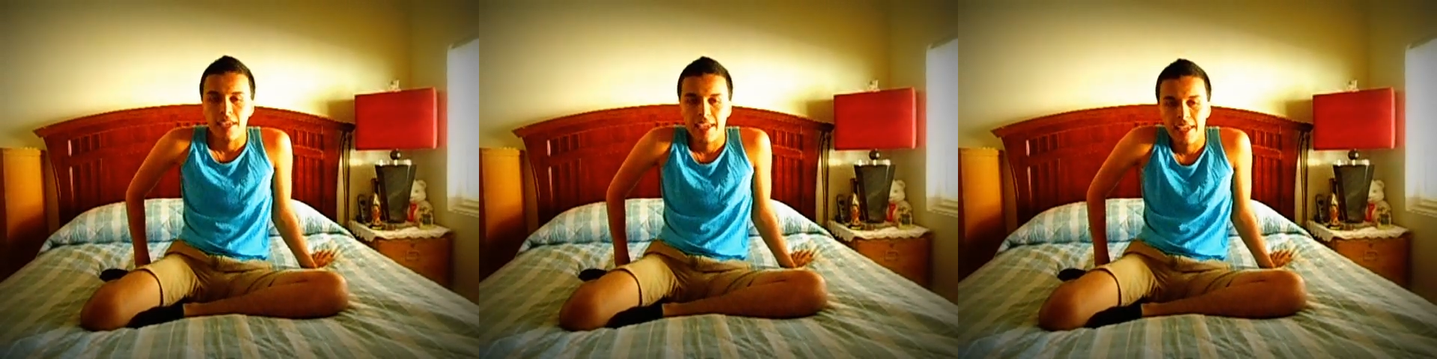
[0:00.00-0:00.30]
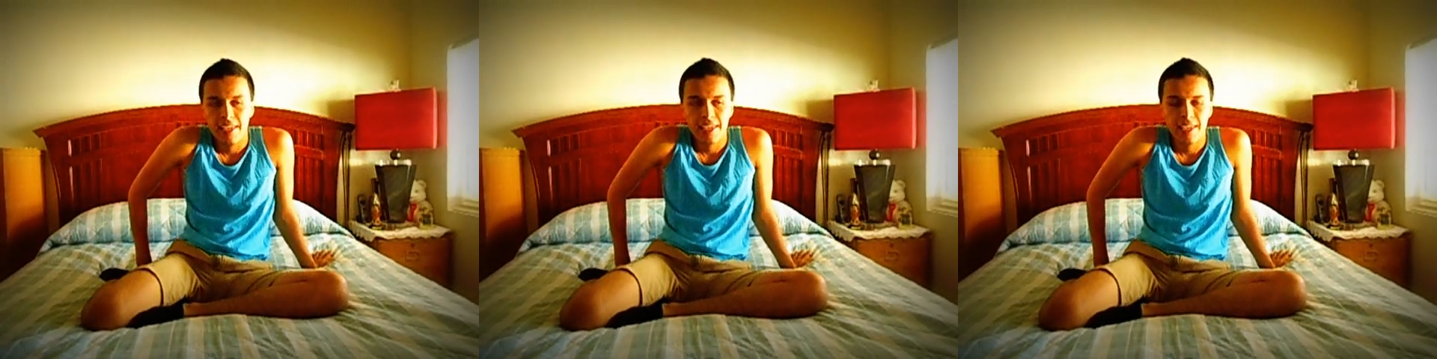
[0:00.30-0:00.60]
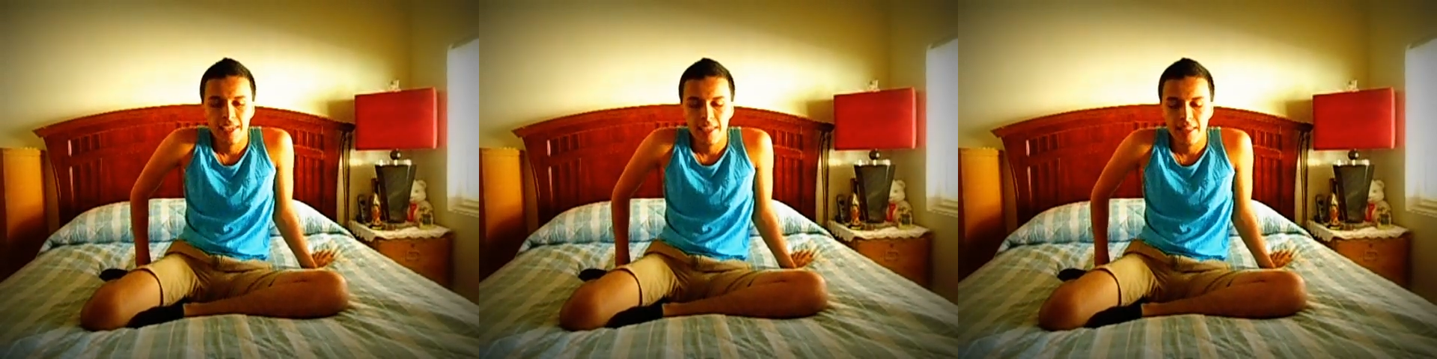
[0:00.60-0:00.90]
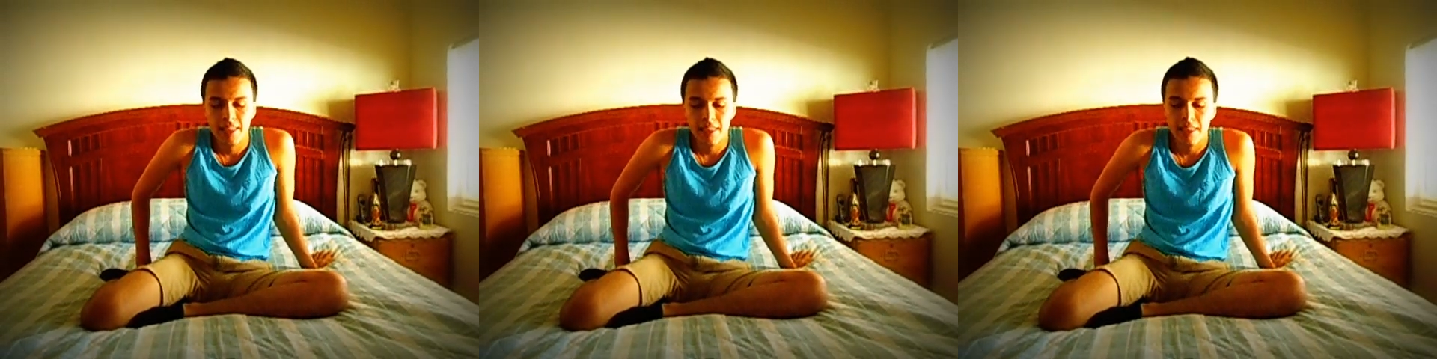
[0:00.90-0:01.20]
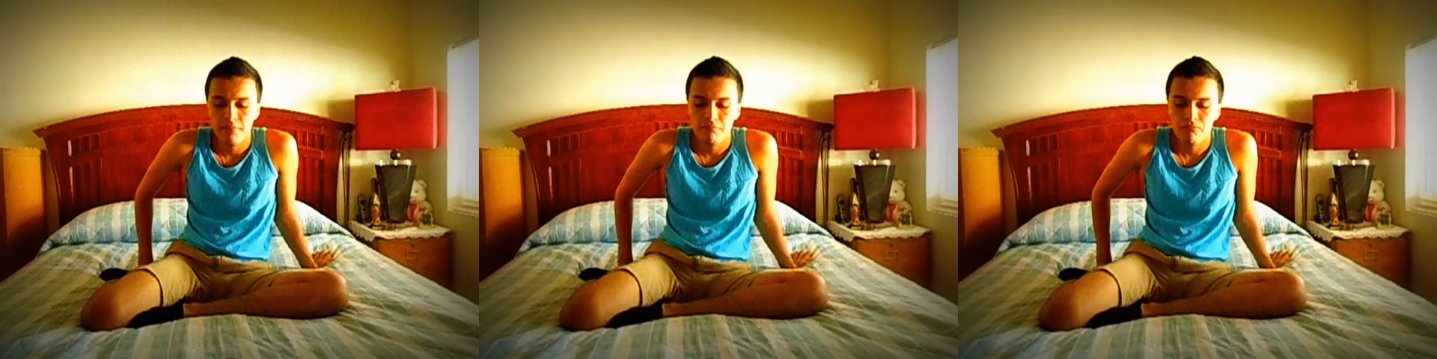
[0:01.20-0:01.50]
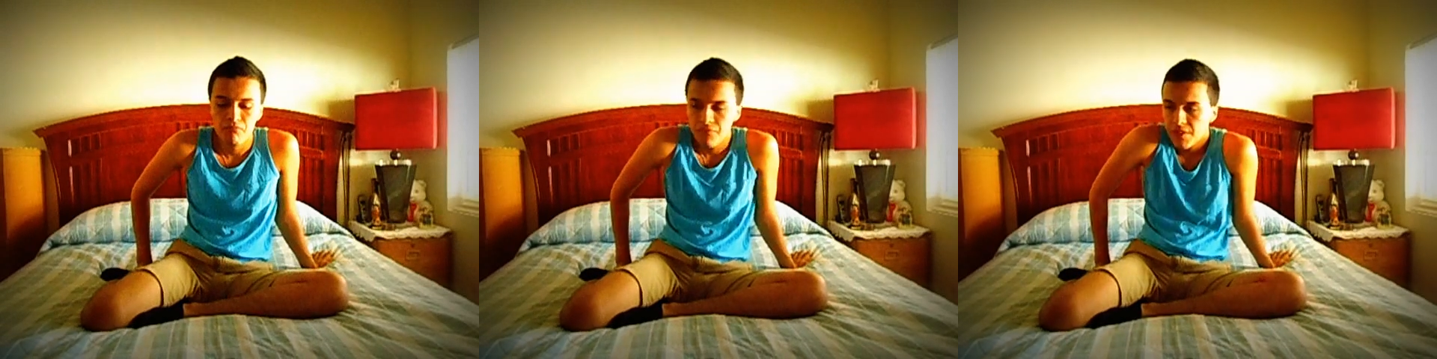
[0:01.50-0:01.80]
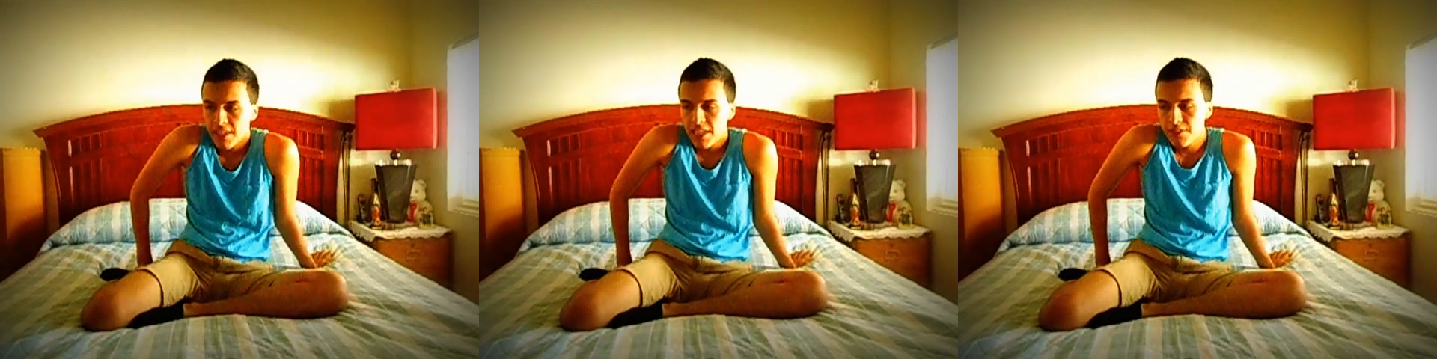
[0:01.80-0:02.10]
And
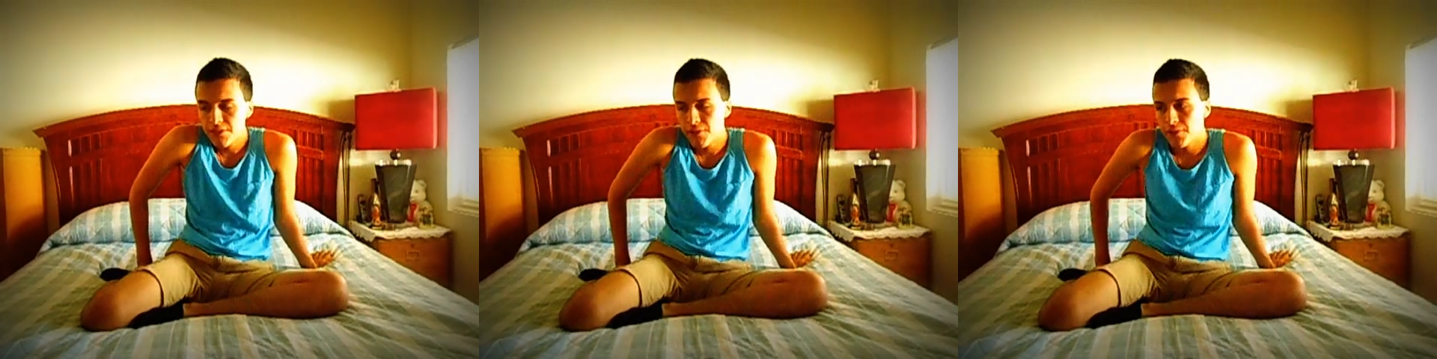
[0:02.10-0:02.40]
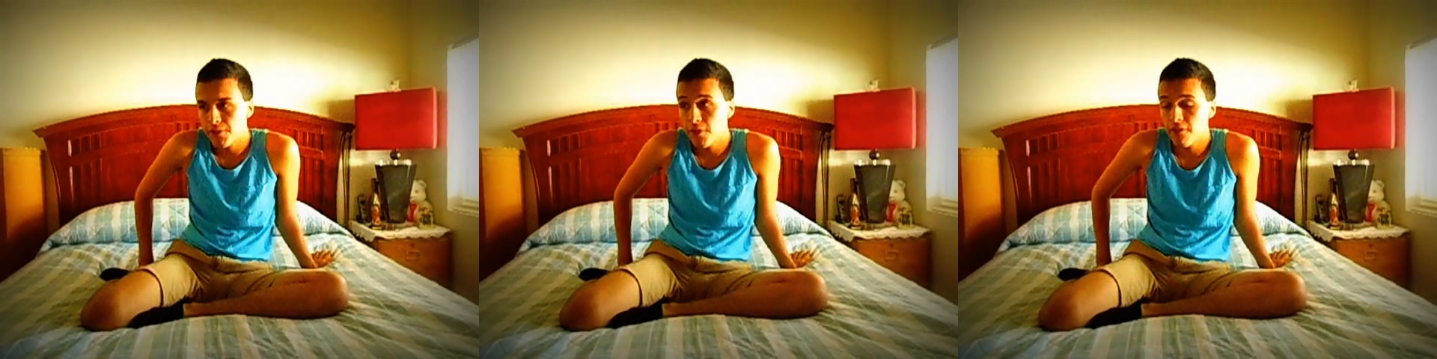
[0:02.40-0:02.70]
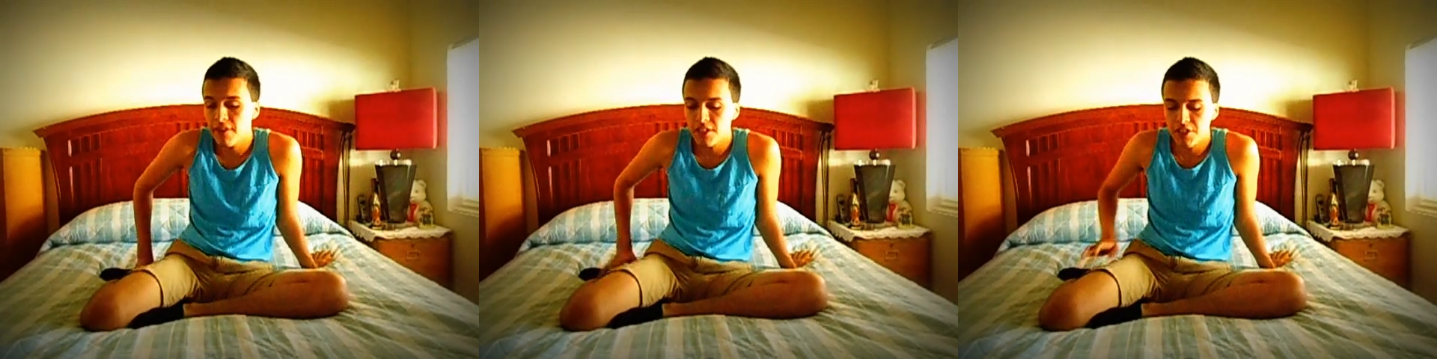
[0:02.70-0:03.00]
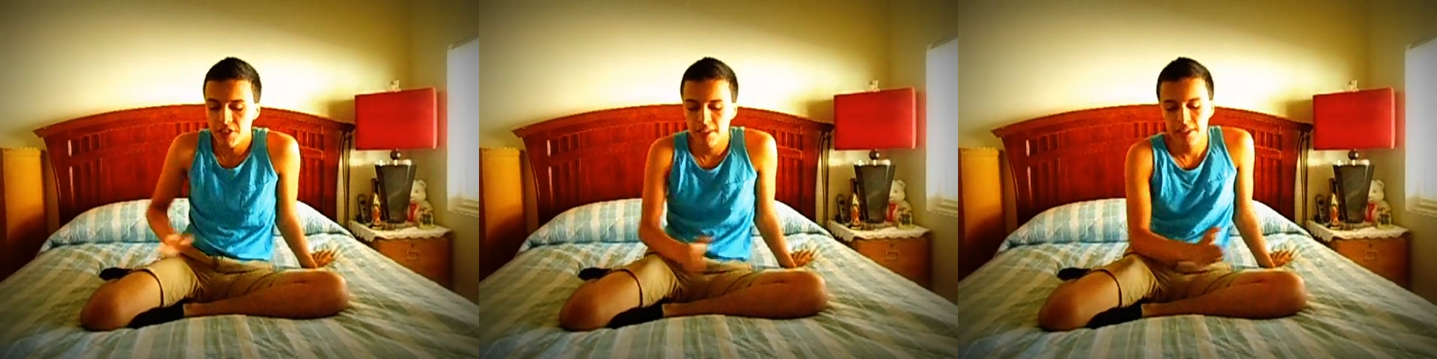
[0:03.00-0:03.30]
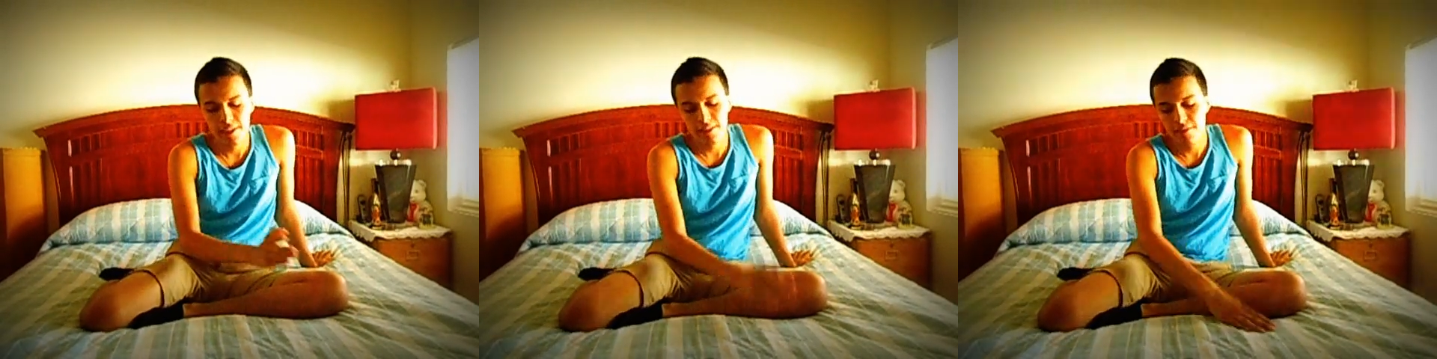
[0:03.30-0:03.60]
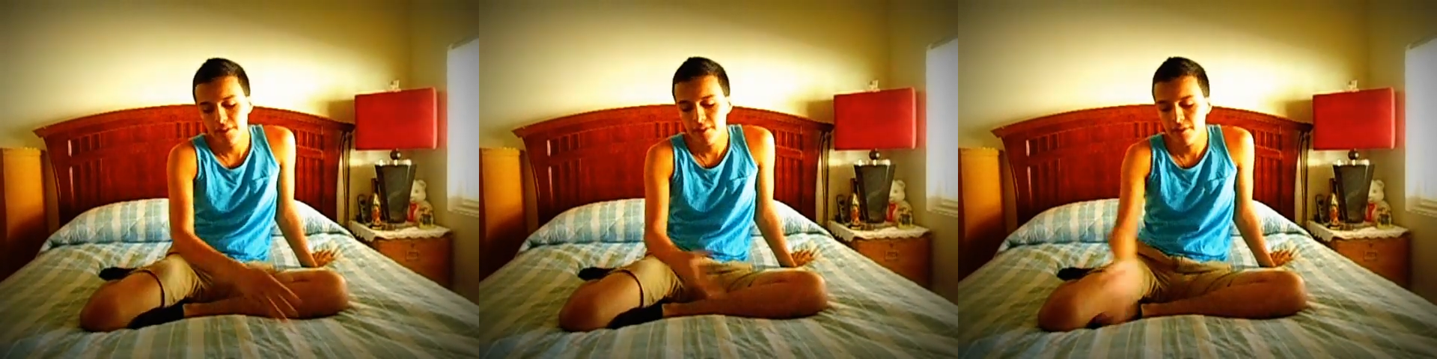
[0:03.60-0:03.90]
yeah, so eventually